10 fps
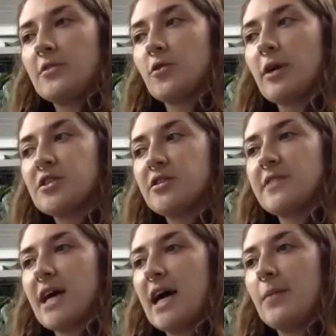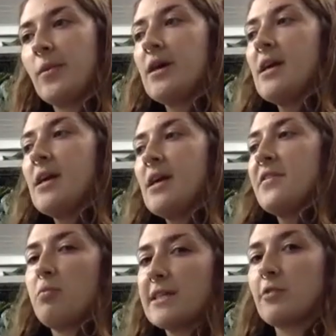duration of time
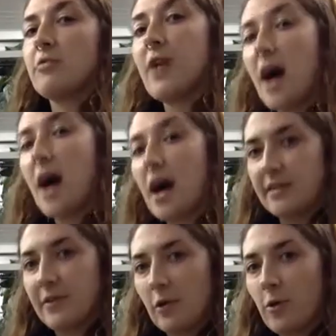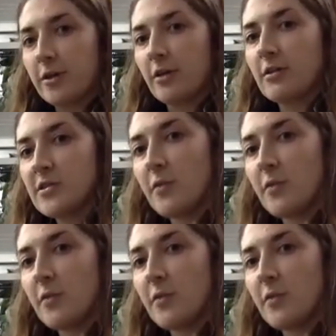the plants are not receiving water.